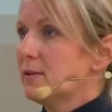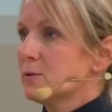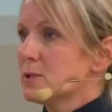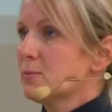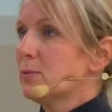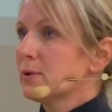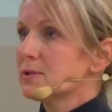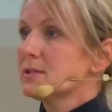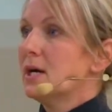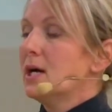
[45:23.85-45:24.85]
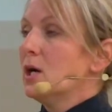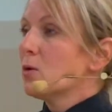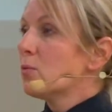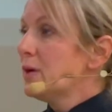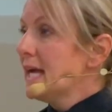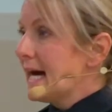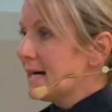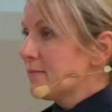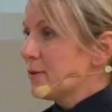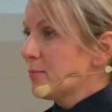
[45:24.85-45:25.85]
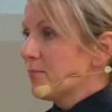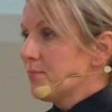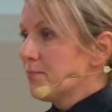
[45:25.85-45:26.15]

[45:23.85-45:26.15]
those supports. We have them.